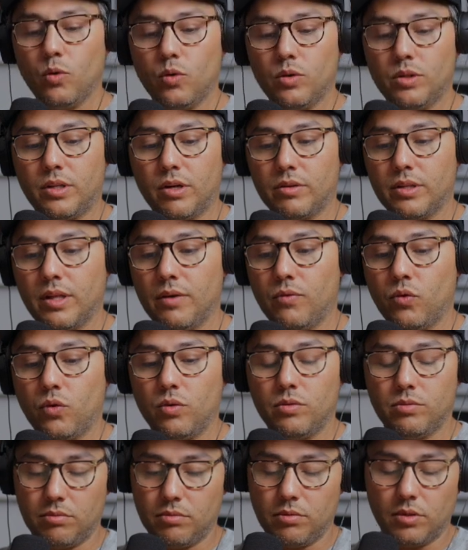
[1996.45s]

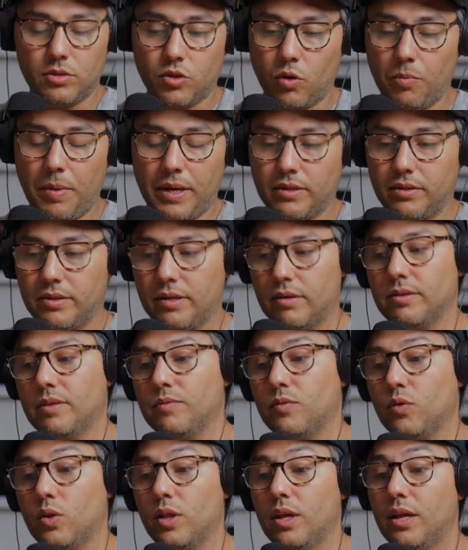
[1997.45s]
Daredevil. Let's go back to
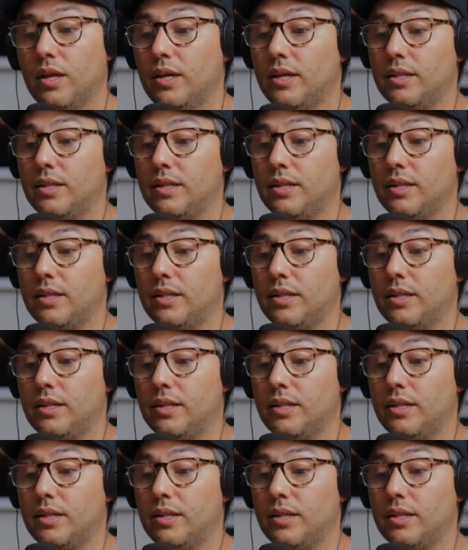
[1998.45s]
Daredevil.